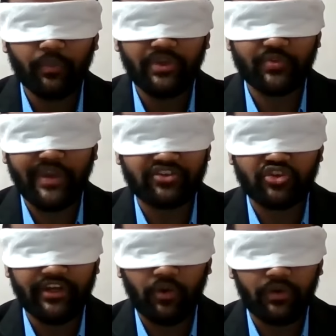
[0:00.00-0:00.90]
which we
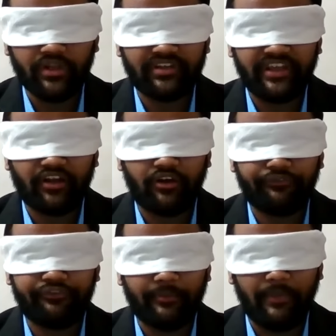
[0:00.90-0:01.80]
actually don't think
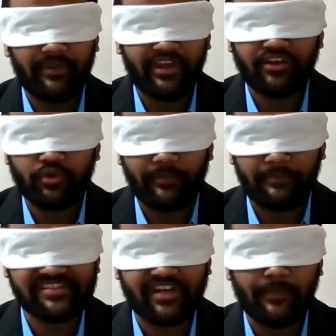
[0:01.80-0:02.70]
of remembering during
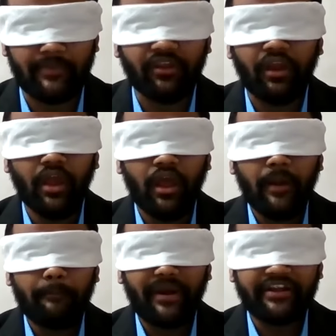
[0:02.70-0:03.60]
prescribing.
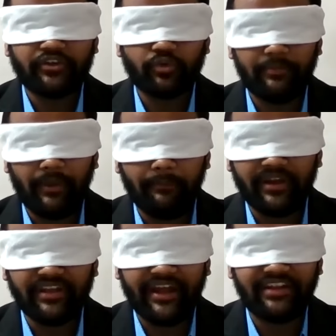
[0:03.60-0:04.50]
But to
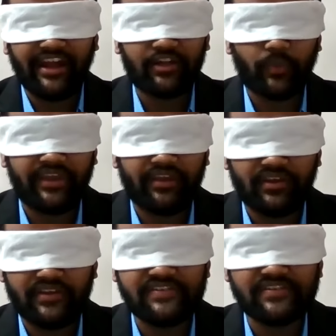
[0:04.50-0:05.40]
remember that way
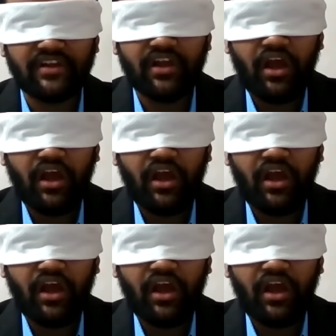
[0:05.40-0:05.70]
is,